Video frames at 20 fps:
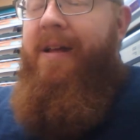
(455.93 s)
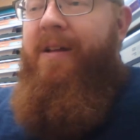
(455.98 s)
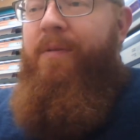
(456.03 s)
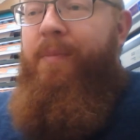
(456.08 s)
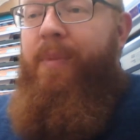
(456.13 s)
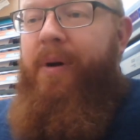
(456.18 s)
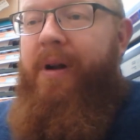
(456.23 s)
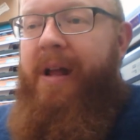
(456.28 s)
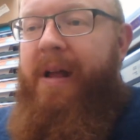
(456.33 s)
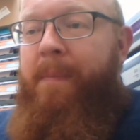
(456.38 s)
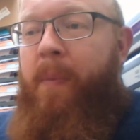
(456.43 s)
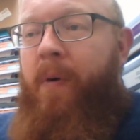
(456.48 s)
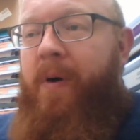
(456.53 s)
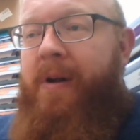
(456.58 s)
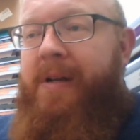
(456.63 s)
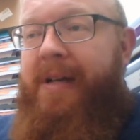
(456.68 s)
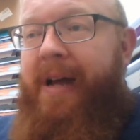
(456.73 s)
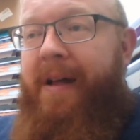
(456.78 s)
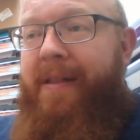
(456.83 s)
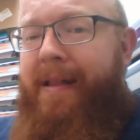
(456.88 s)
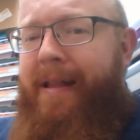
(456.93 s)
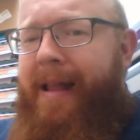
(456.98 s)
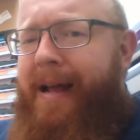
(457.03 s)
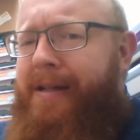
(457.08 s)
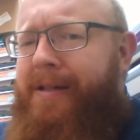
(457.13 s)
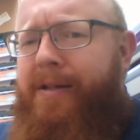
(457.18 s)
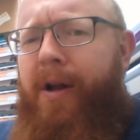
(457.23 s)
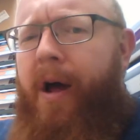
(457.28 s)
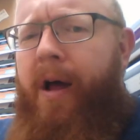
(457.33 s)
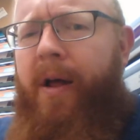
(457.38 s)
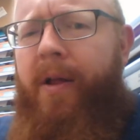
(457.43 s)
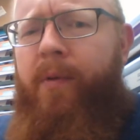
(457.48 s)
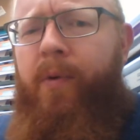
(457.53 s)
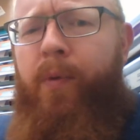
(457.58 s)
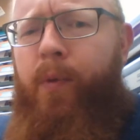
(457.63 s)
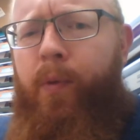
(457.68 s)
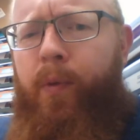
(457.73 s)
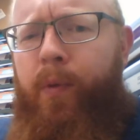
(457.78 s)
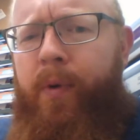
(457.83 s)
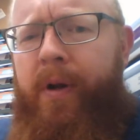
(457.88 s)
But he points out that that's not
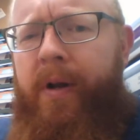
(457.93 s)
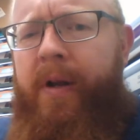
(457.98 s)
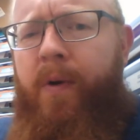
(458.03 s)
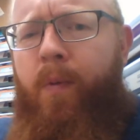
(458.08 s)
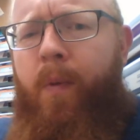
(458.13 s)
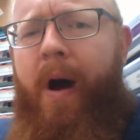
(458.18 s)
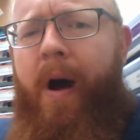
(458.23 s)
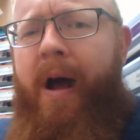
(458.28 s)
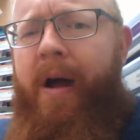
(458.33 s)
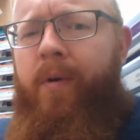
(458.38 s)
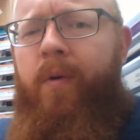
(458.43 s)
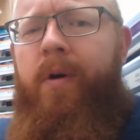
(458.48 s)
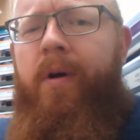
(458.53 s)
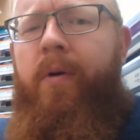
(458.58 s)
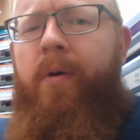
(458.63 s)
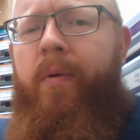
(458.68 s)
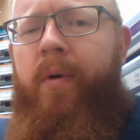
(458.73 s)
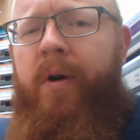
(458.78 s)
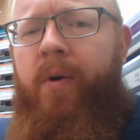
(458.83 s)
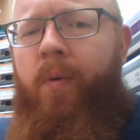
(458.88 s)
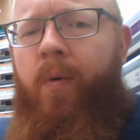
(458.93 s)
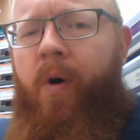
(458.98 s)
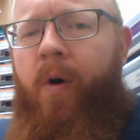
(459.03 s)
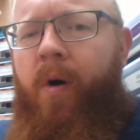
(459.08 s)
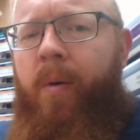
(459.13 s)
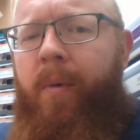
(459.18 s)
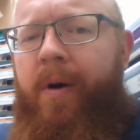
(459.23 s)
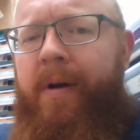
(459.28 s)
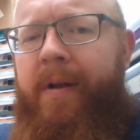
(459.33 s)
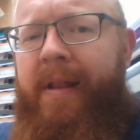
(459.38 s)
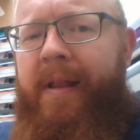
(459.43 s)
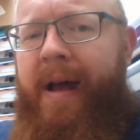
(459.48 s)
really why we're going to Walmart.